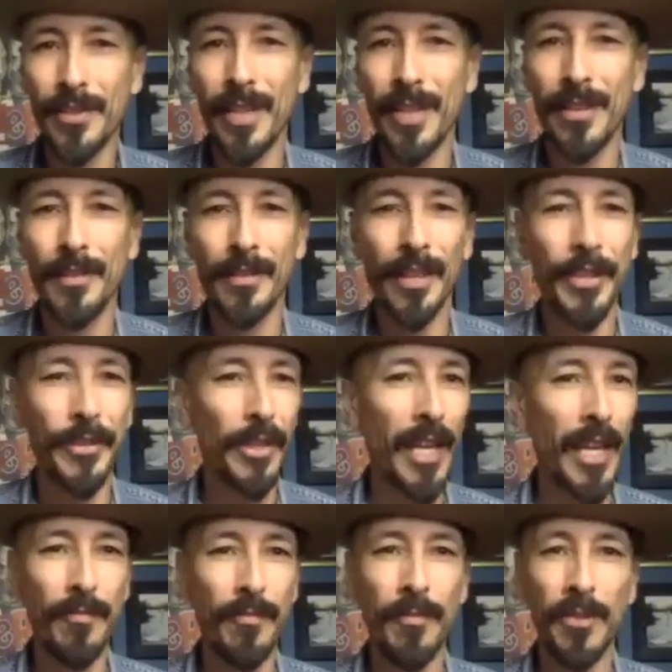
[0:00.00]
and the
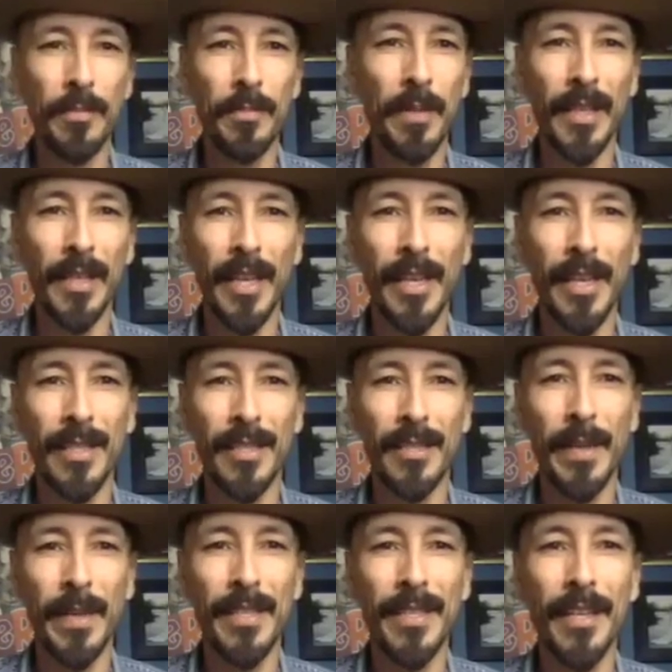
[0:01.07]
Life Moves podcast is
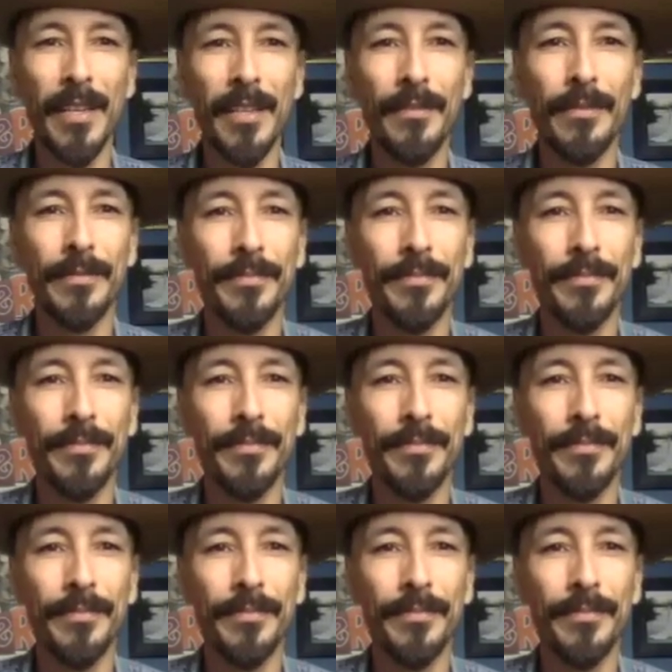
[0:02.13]
based out of.